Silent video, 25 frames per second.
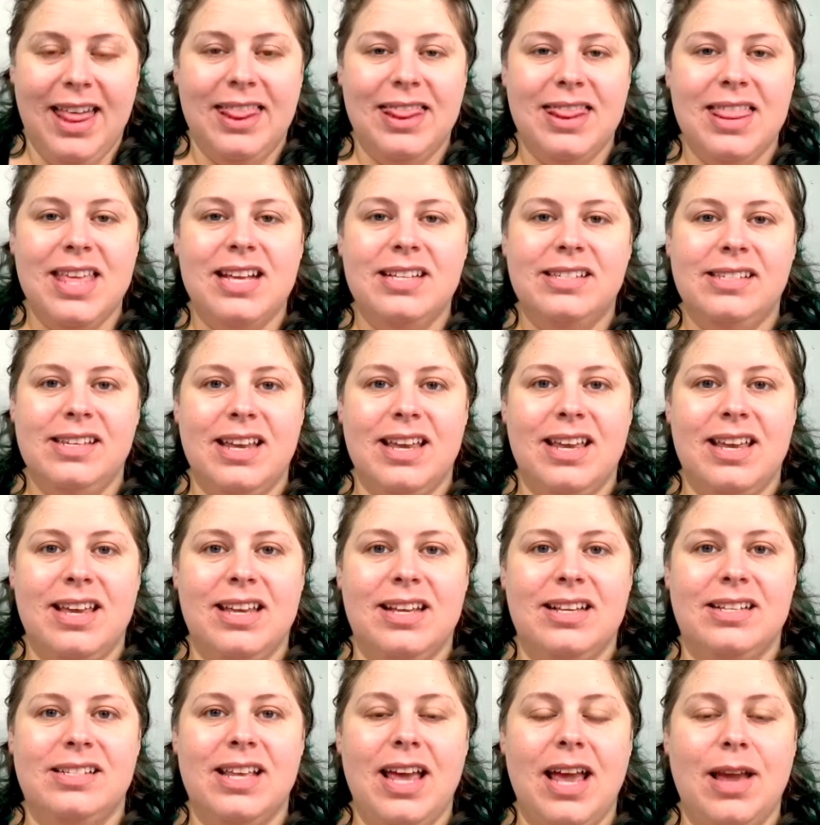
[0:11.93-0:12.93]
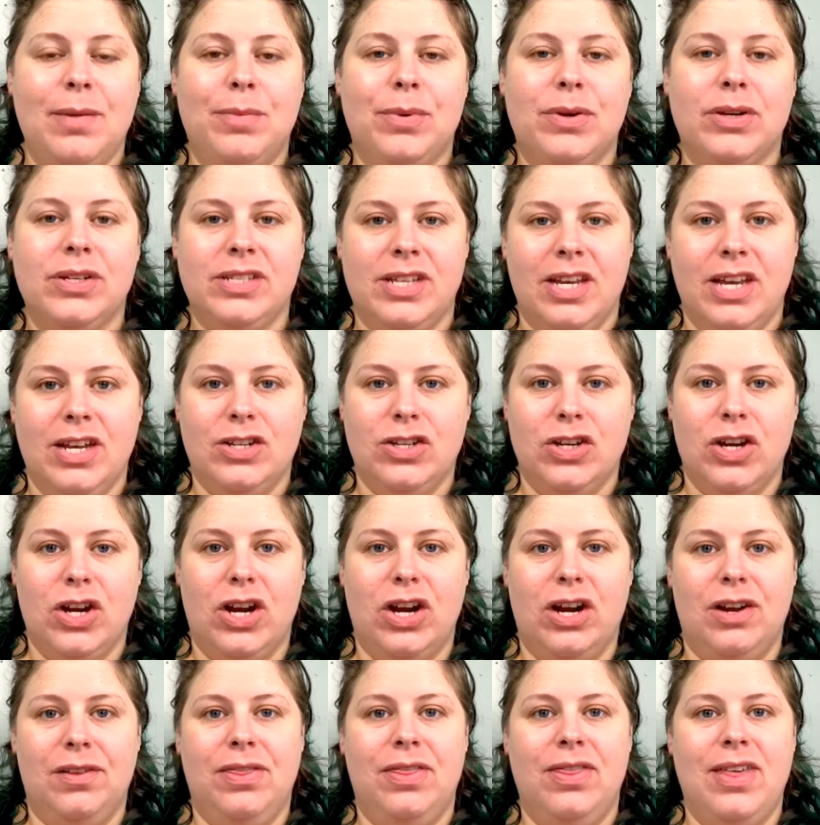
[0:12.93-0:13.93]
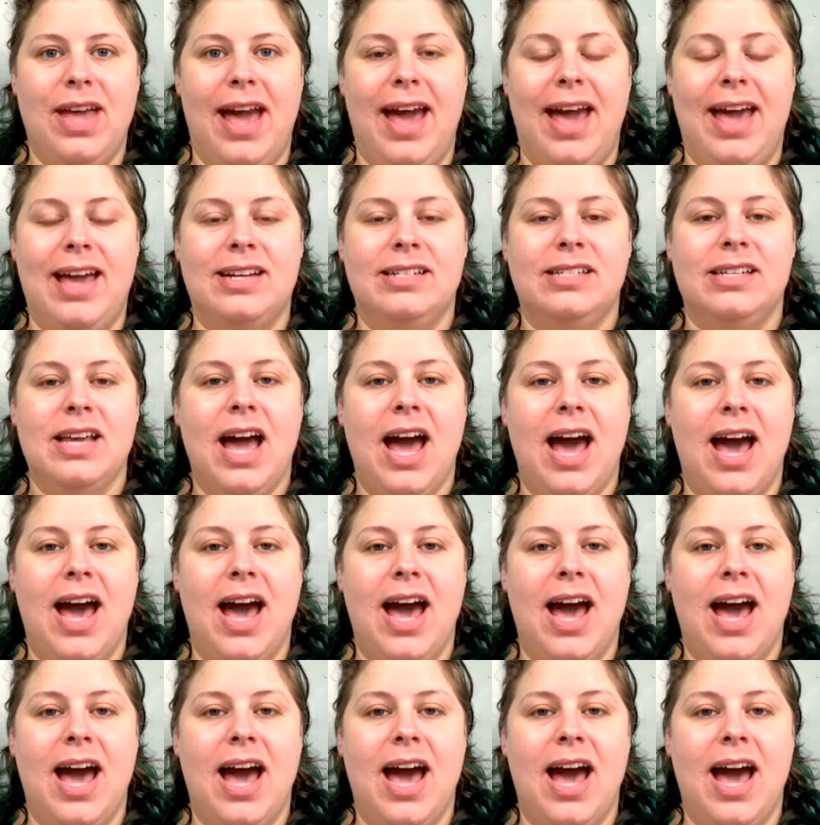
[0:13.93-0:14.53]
This is a procedure that